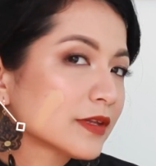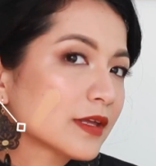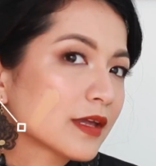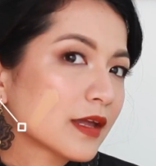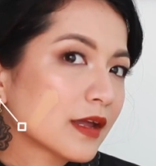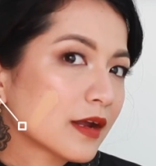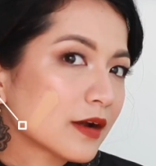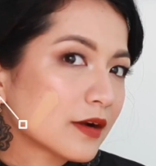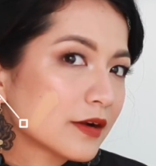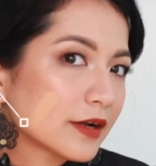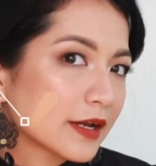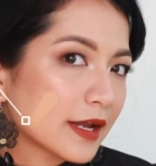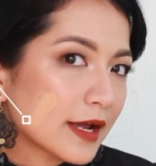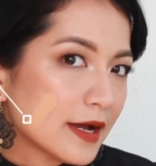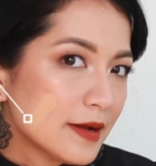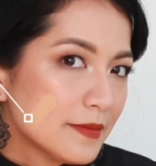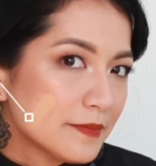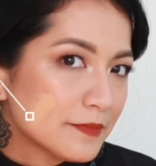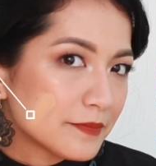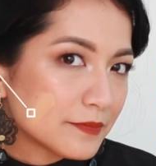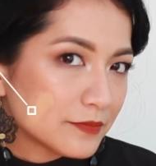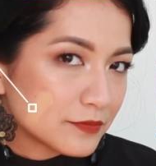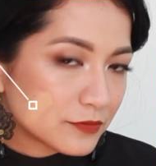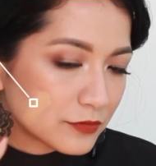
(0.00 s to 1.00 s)
area
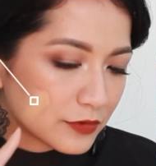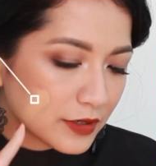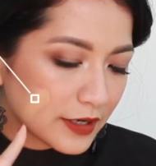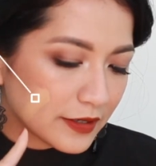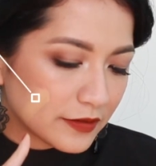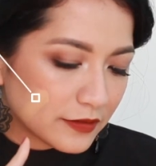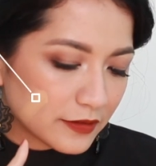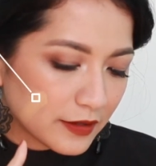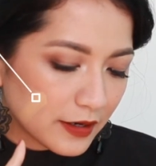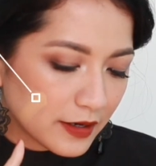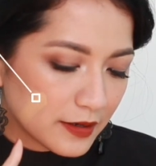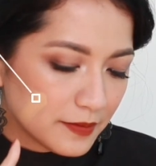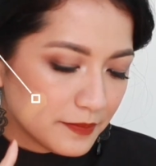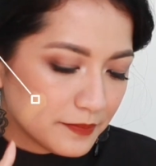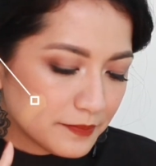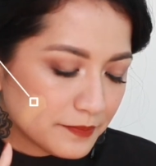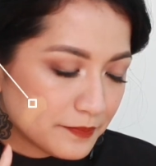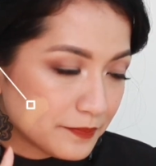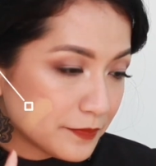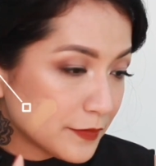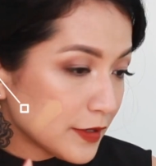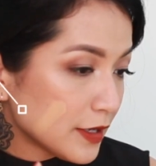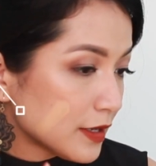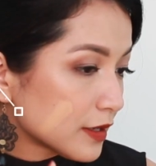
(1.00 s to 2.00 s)
right there,
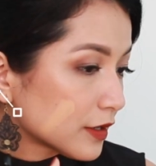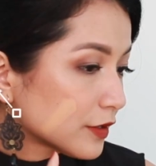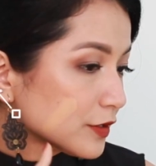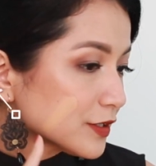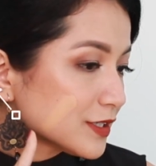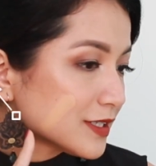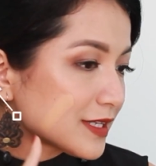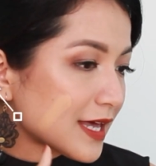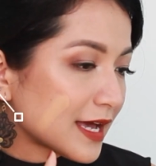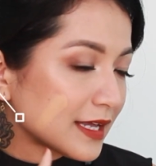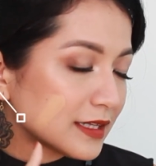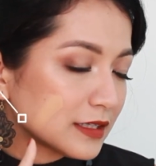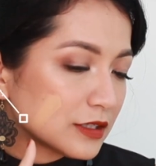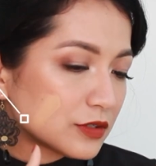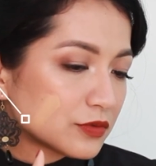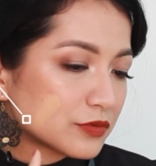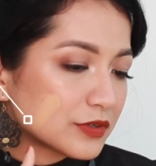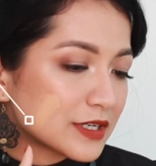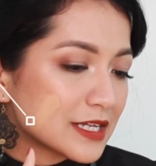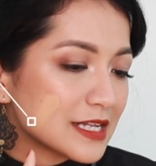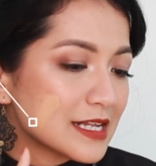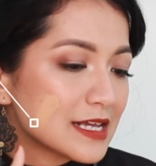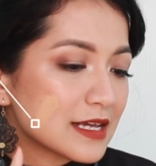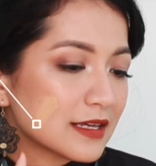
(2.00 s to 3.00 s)
because that
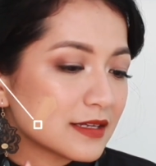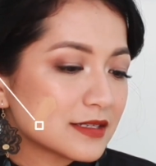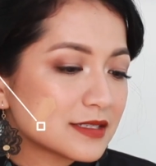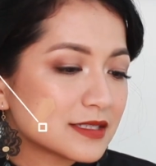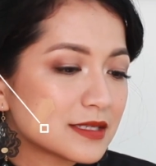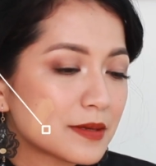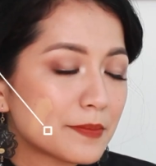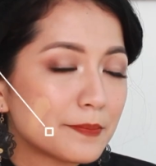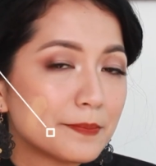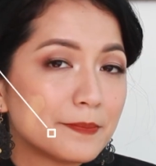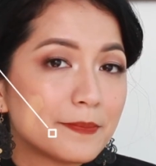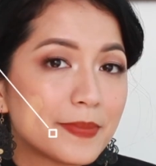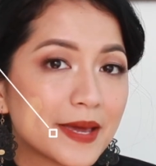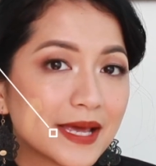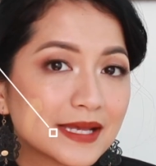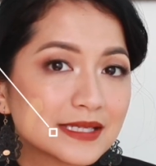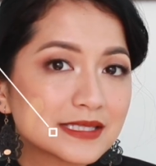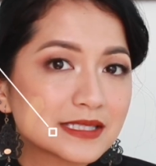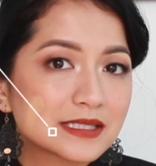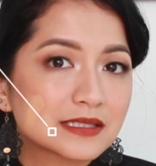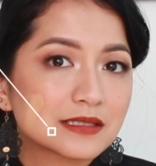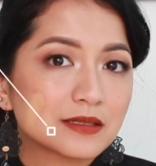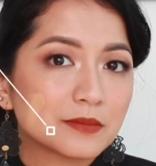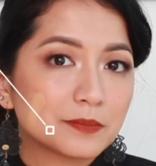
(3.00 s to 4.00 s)
really is the
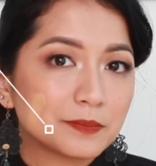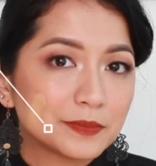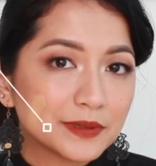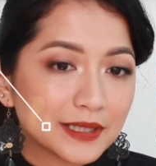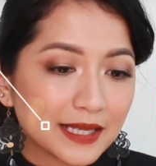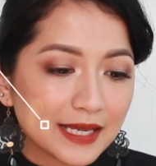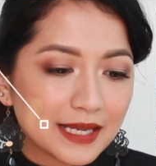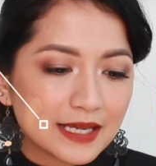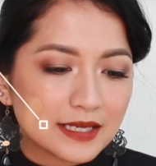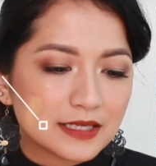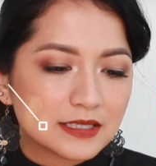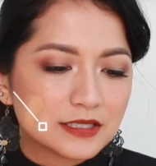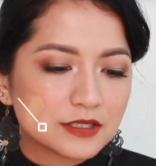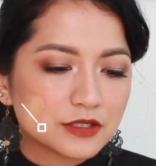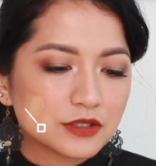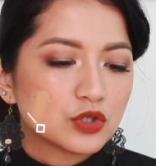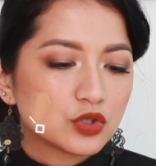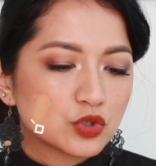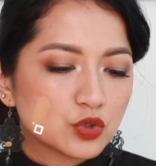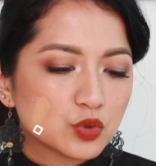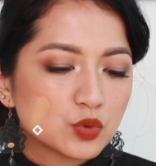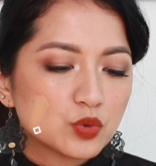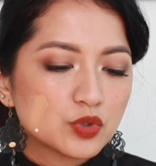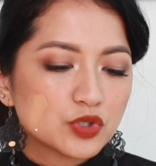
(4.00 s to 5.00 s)
best place
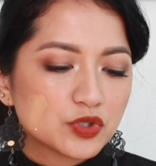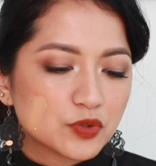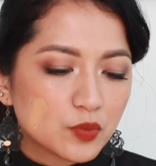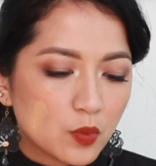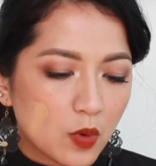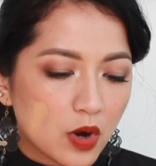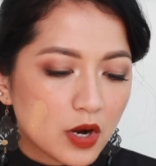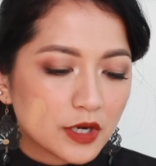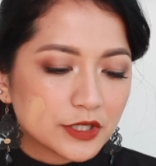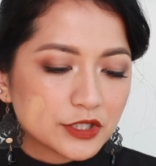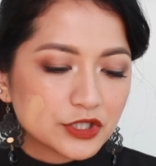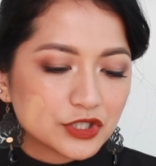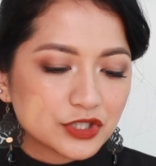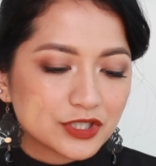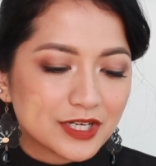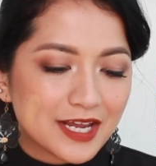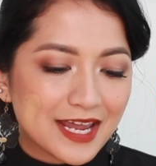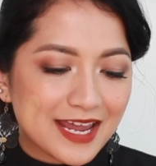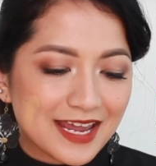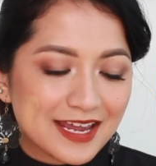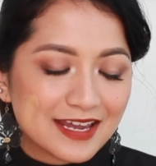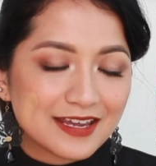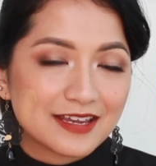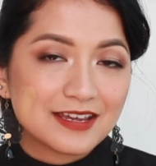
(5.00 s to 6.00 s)
to swatch
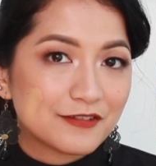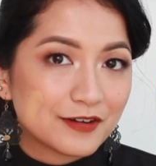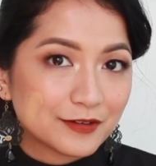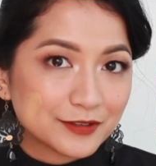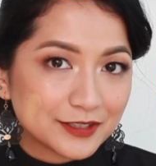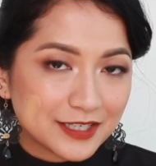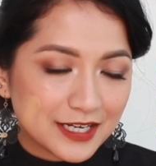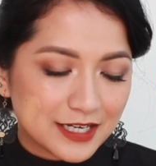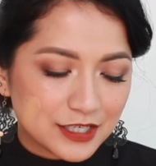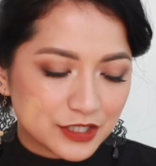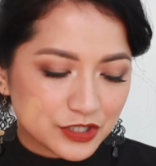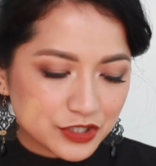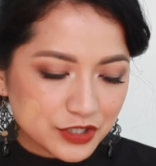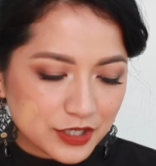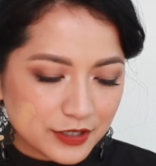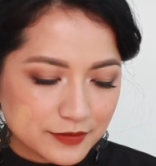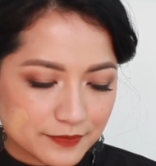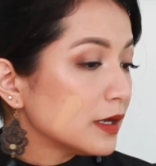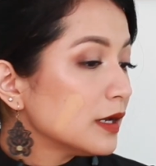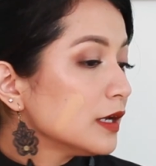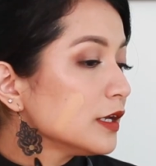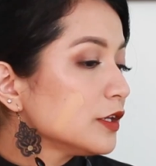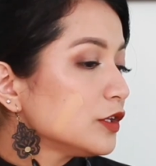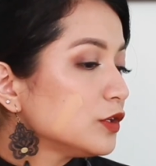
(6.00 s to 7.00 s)
a foundation.
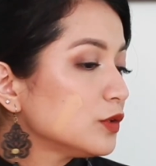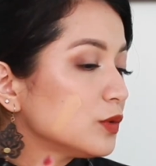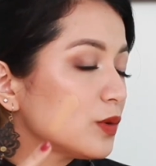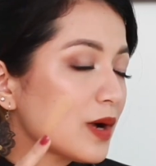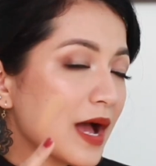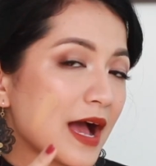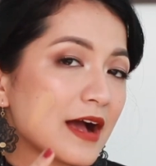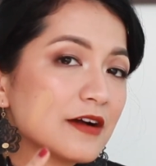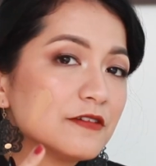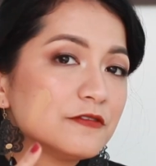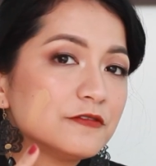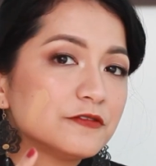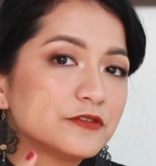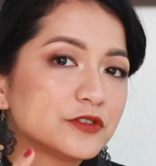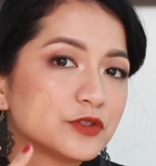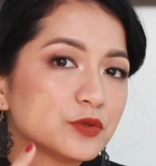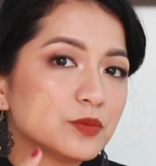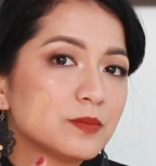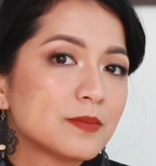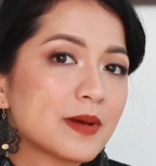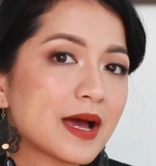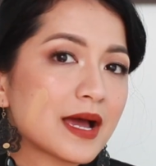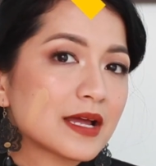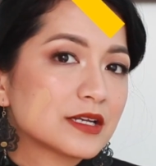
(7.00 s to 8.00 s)
You have to
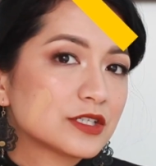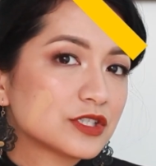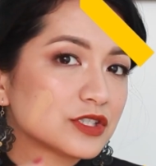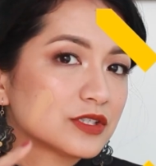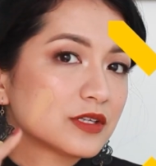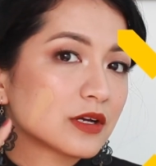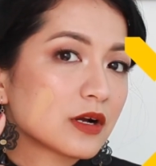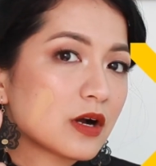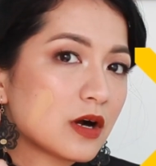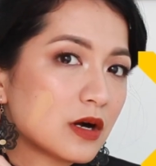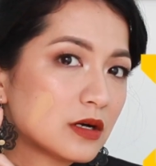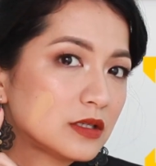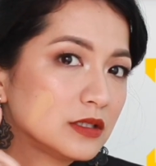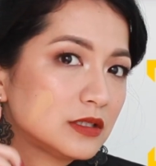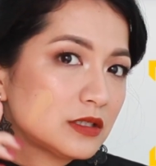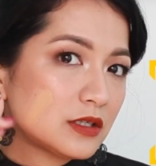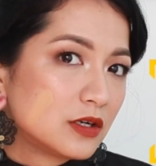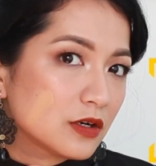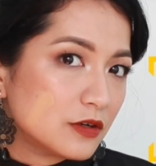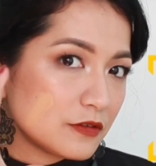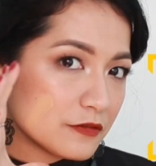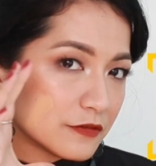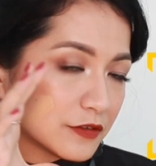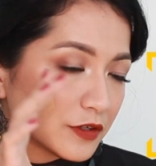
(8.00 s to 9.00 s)
match the color
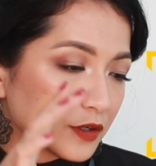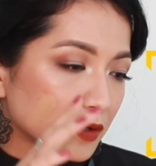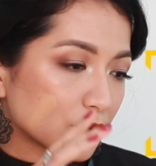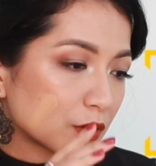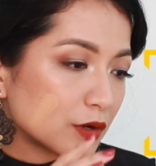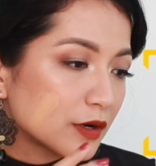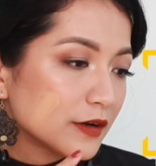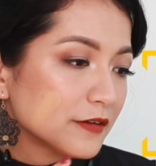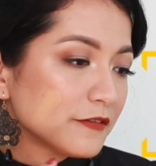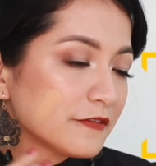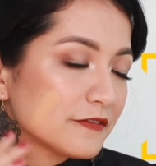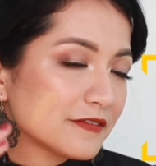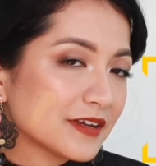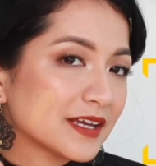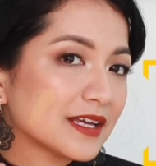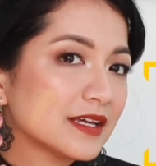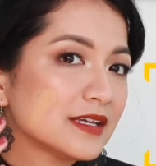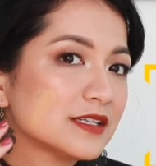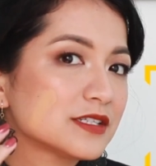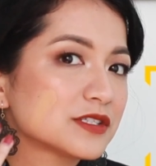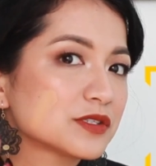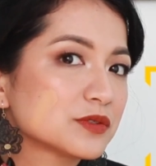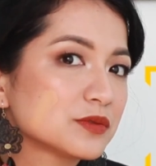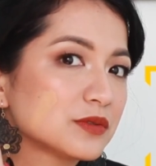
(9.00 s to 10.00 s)
of your
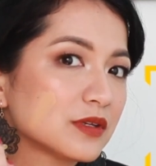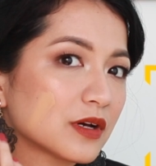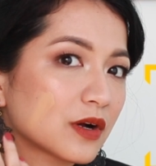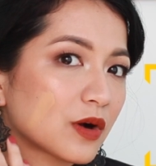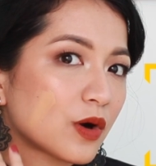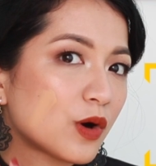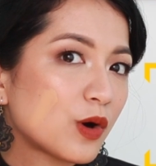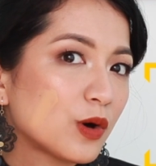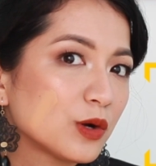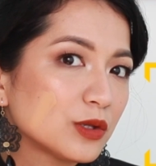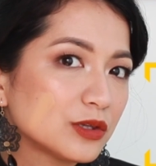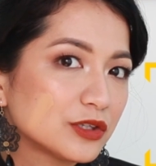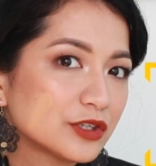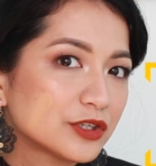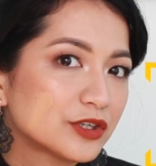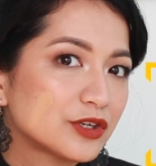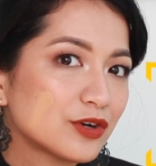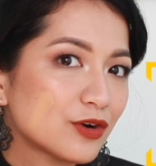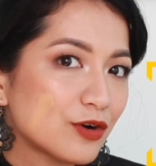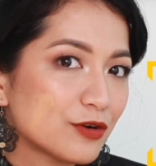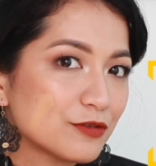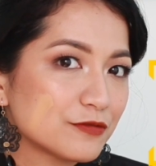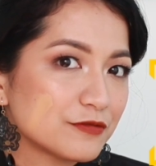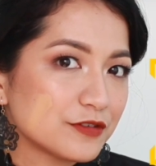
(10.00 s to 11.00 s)
face to the color
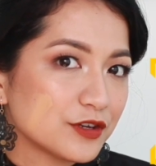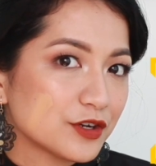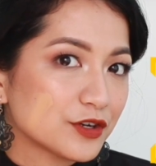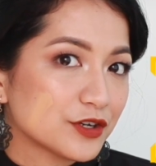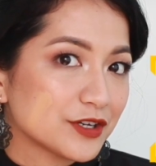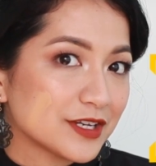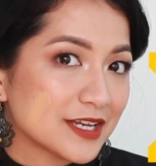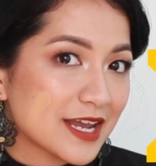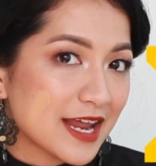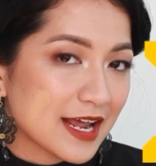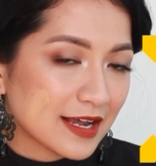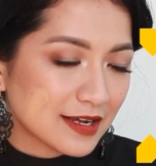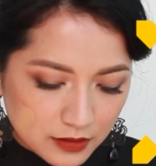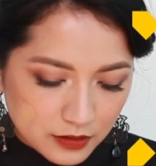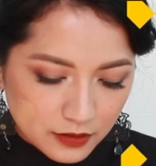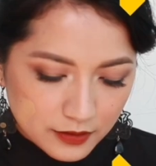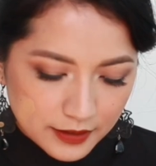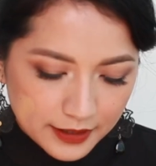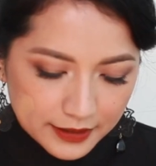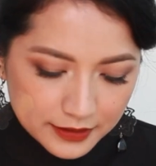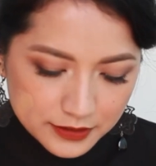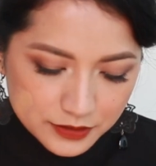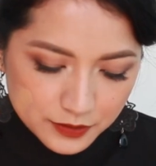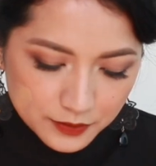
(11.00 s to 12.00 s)
of your neck. All
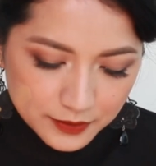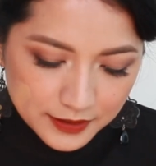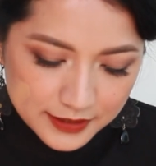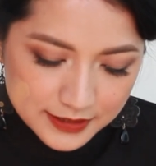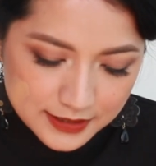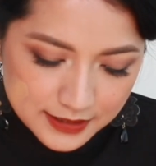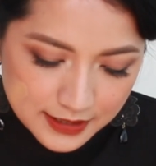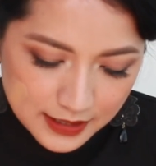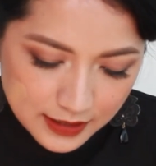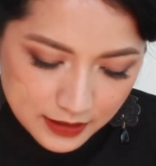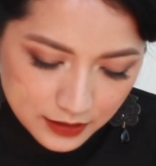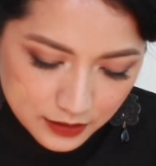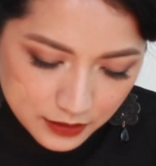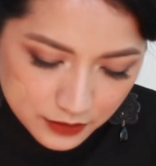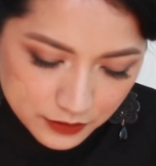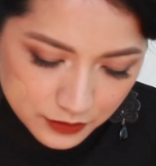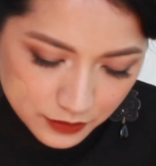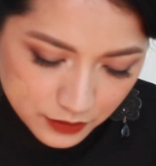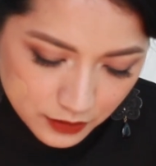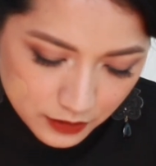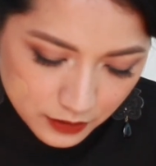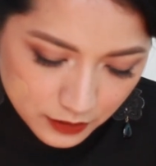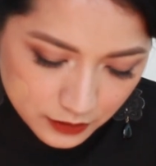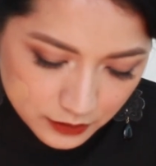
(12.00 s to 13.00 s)
right, so let's take another
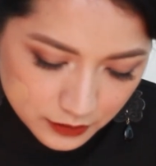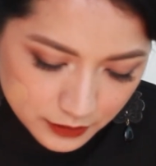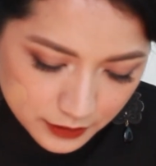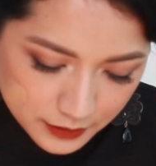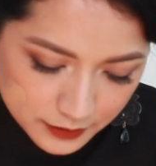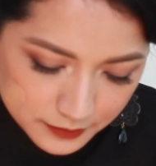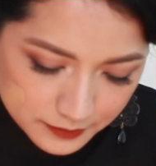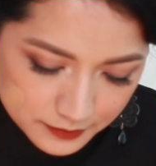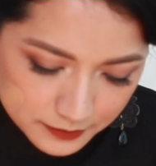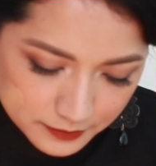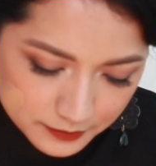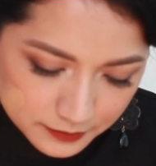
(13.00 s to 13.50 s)
color.